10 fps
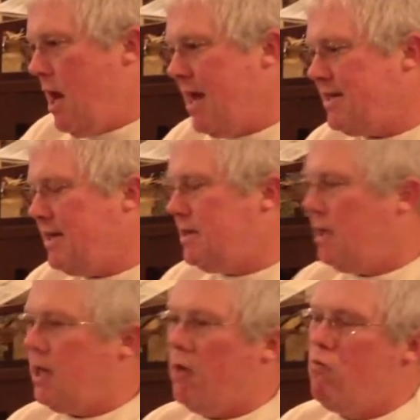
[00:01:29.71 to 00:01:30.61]
as I
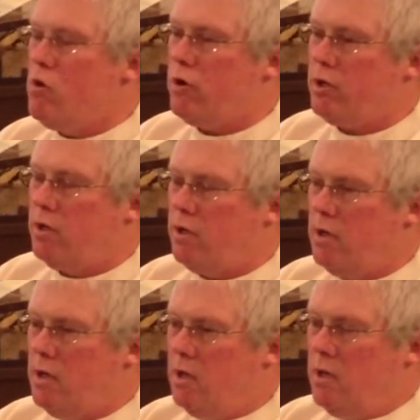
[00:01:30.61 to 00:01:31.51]
said, I worked
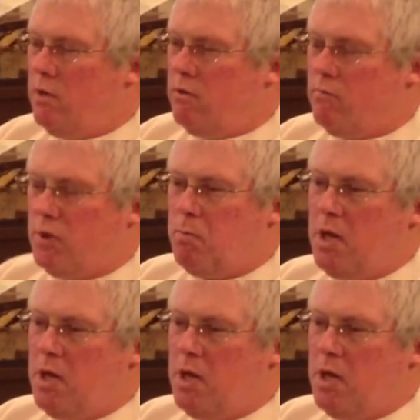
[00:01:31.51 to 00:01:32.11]
with